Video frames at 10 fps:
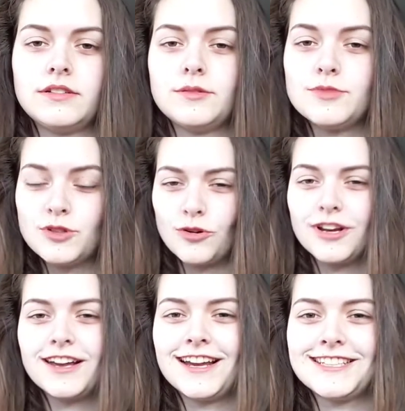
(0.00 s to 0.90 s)
I'm sorry,
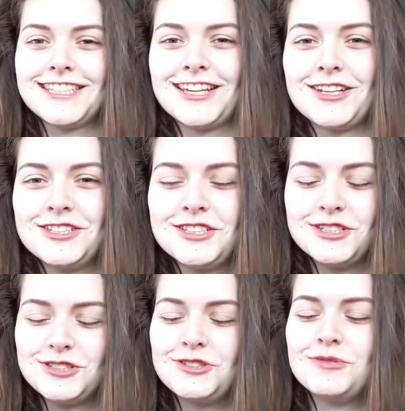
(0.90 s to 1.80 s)
I had to get a
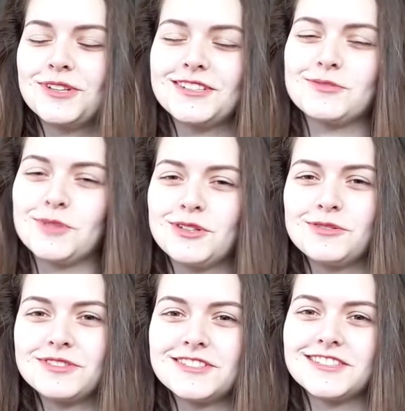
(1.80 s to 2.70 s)
tissue because my
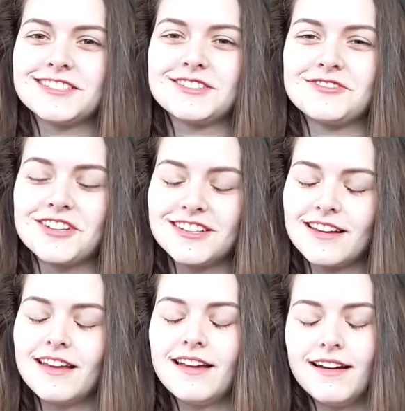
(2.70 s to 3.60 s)
nose started to run.
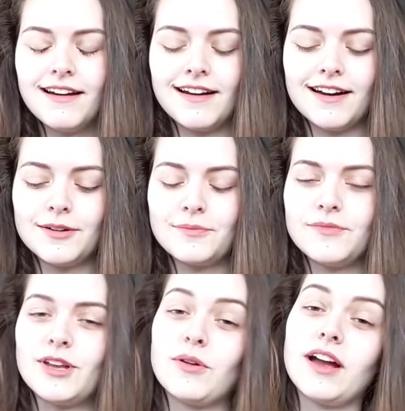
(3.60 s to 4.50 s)

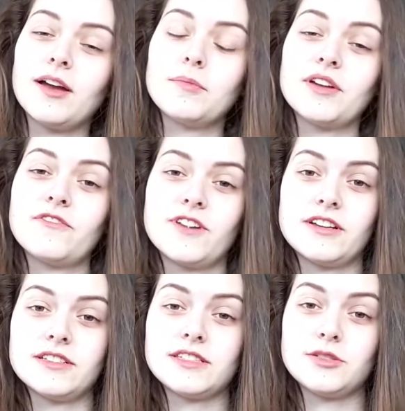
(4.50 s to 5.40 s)
No, I had my
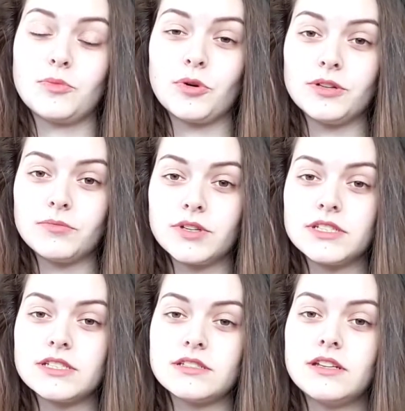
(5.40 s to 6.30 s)
first
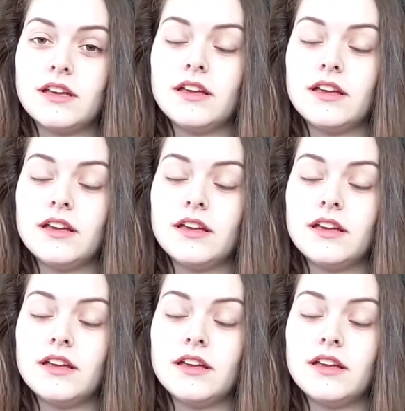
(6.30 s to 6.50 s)
appointment